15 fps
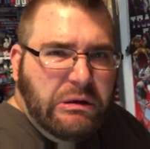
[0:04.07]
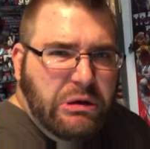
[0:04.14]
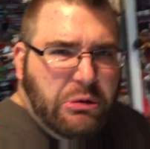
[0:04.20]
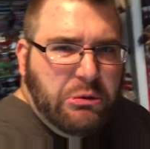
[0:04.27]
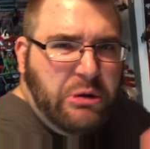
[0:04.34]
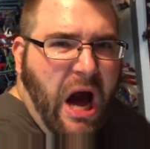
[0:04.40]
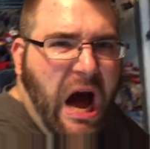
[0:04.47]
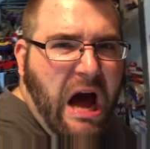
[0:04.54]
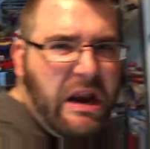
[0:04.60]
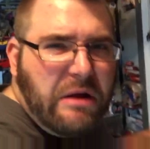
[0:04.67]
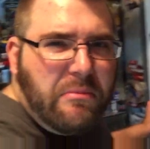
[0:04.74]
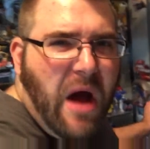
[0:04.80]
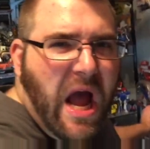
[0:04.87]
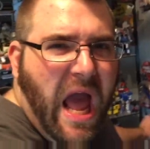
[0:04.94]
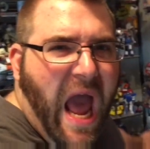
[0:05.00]
You got
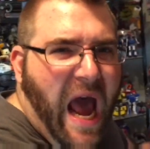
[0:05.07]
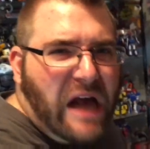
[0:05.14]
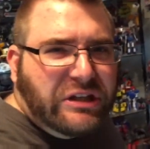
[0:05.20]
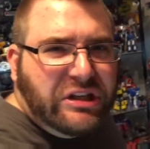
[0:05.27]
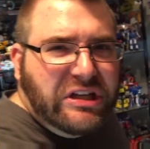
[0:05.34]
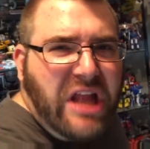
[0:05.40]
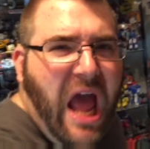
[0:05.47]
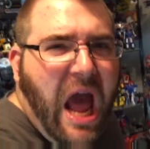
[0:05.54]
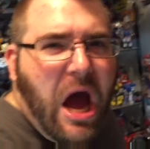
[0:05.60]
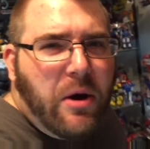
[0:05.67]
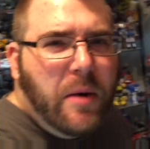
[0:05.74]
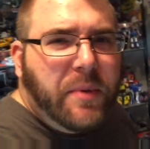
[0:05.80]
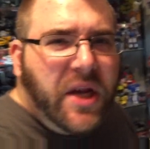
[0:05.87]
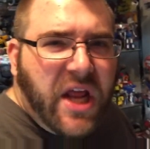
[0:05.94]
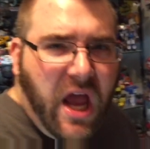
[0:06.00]
in my house, and
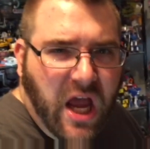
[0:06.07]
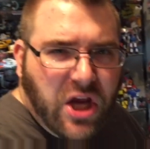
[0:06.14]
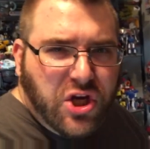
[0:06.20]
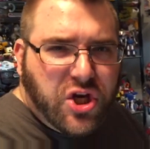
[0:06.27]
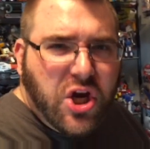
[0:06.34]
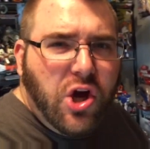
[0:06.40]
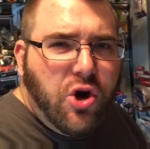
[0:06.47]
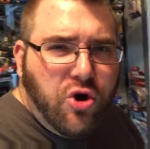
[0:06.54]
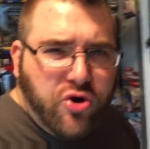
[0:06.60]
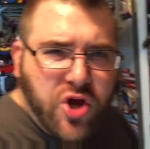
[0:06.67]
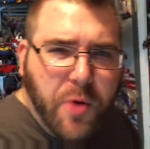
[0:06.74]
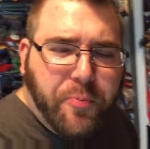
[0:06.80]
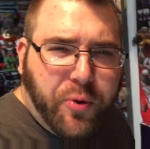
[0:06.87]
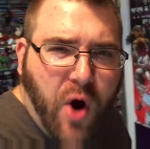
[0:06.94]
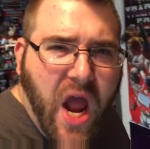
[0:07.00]
now I'm gonna end you,
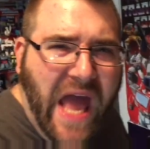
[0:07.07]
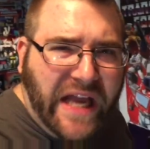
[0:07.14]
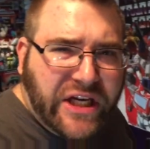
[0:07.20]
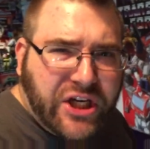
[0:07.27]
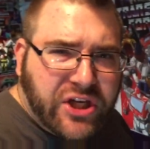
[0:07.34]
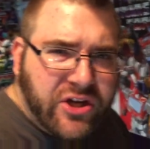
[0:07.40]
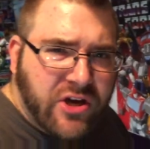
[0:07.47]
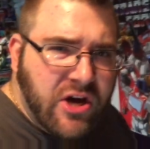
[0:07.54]
you prick!